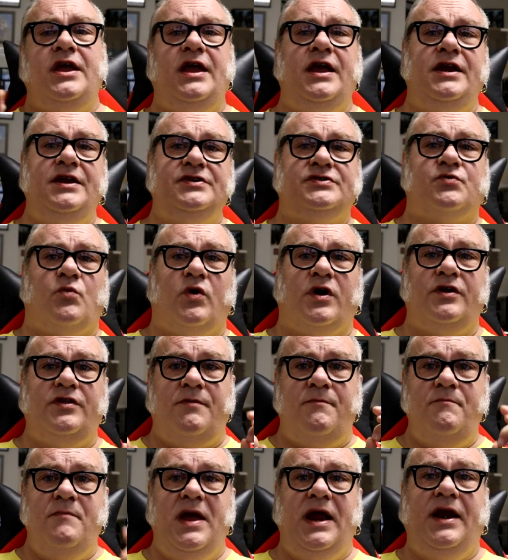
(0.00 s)
and is one of
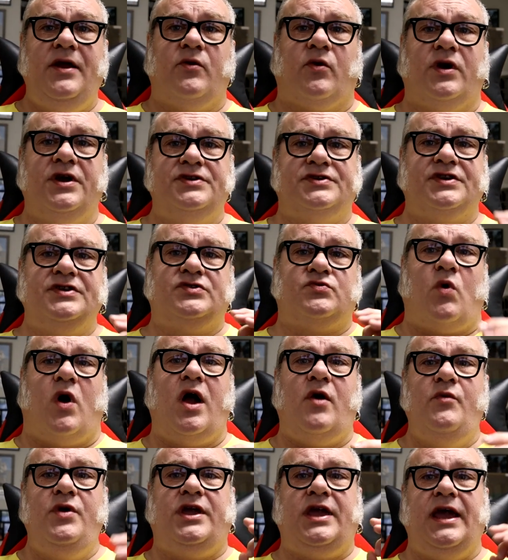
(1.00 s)
the many reasons
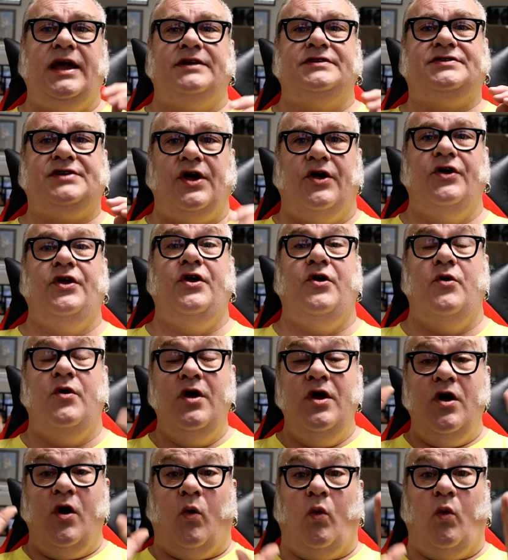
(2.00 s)
why we can't tell you